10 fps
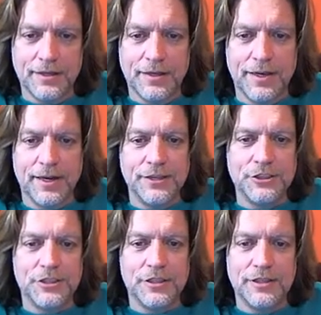and I
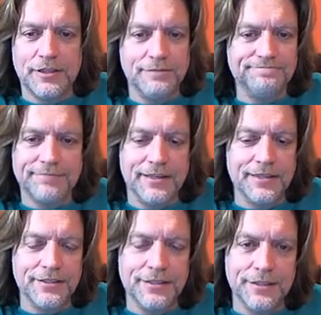just couldn't I
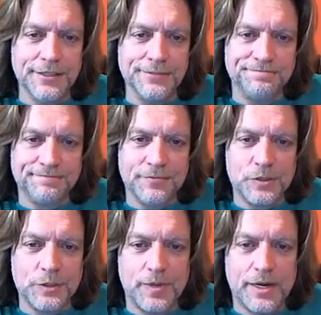couldn't do it. It's
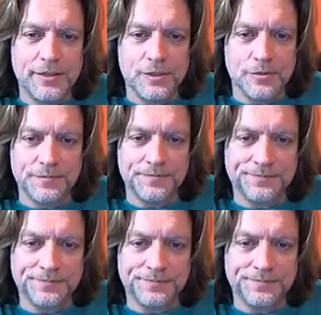impossible.